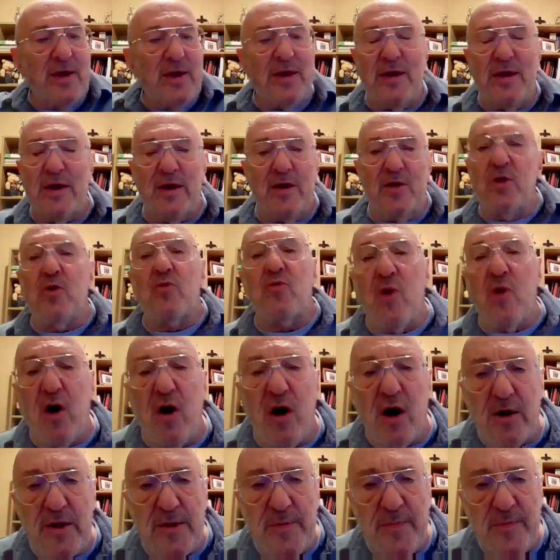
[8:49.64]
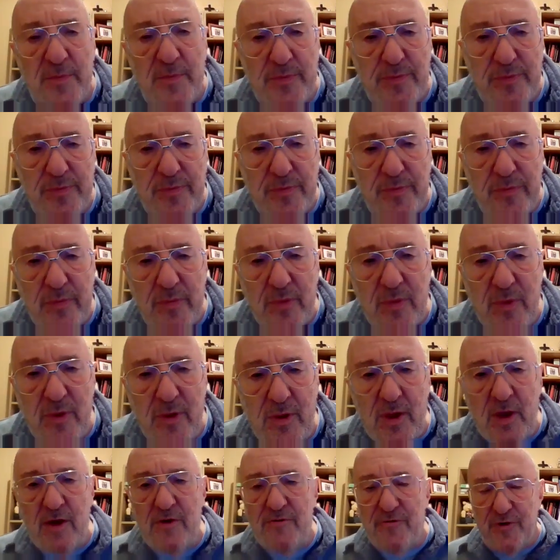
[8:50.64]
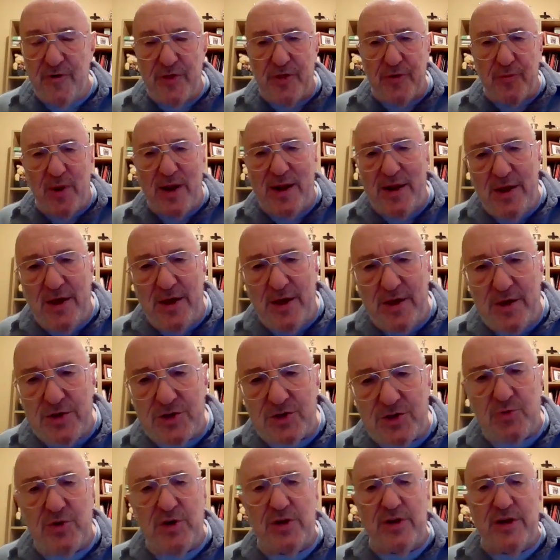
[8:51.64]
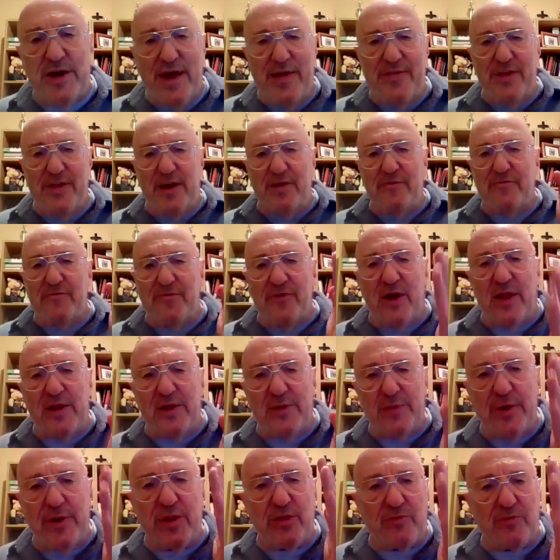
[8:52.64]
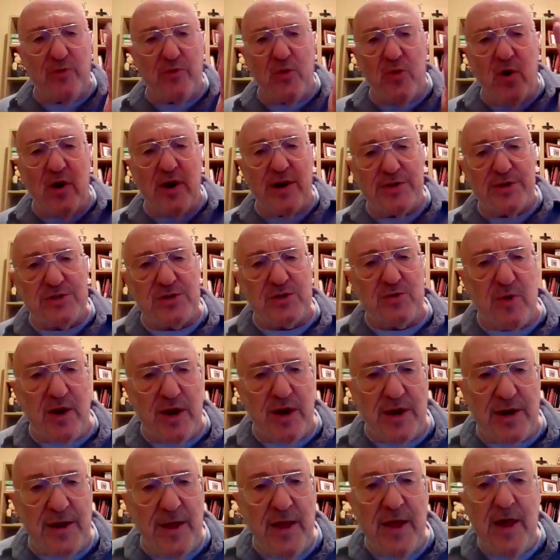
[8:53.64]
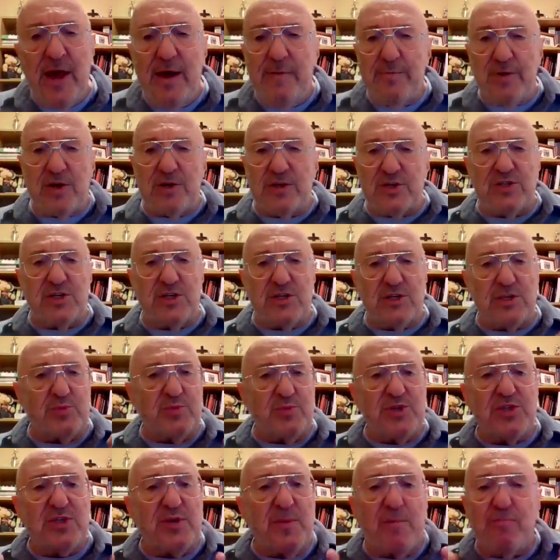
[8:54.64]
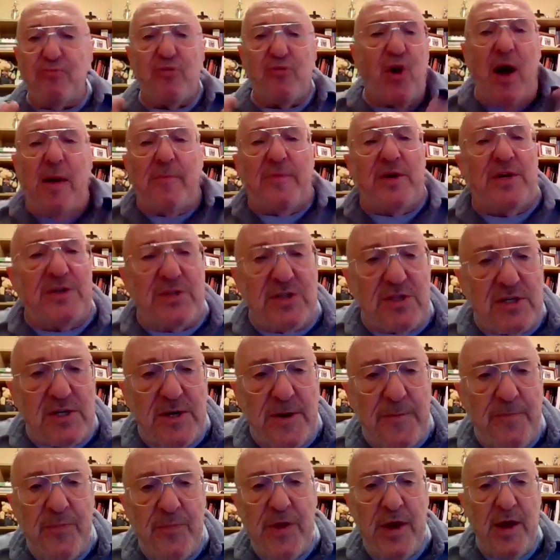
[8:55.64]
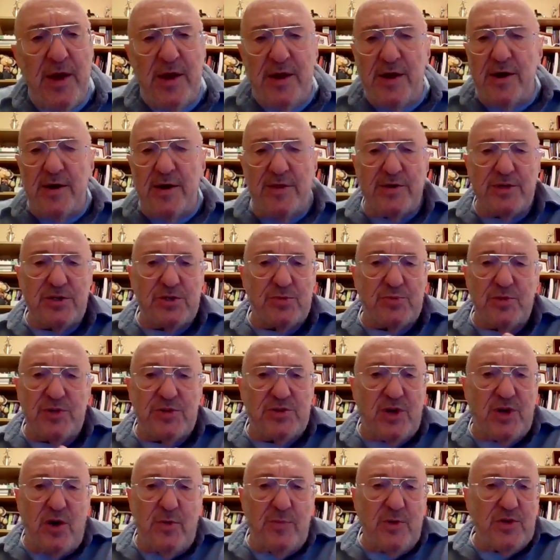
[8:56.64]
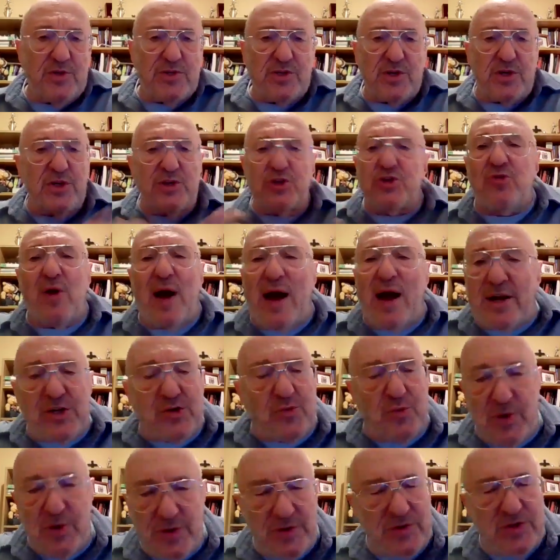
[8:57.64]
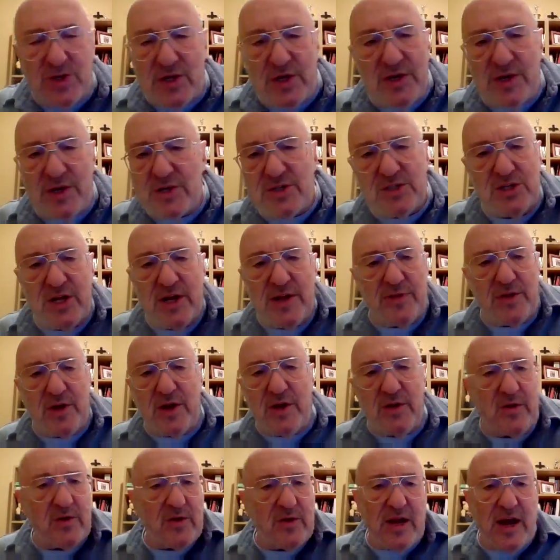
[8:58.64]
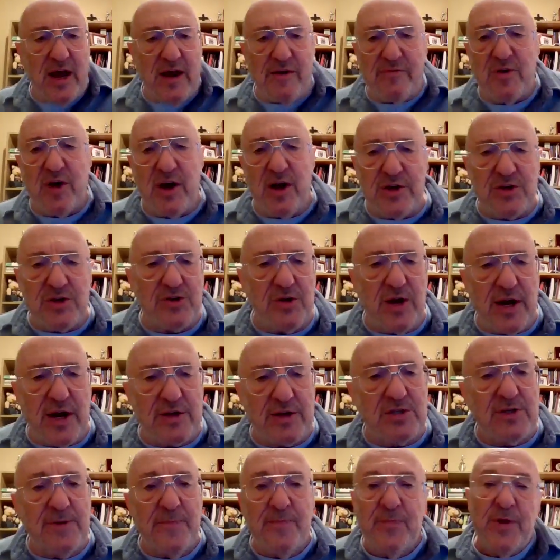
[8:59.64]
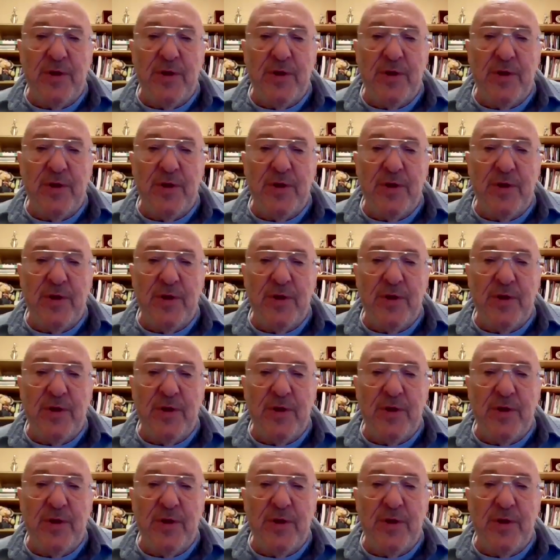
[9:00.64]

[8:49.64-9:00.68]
in the wrong for threatening Israel and then following through on his threat, because this was promised. This was almost contractual to the extent that you can have contracts,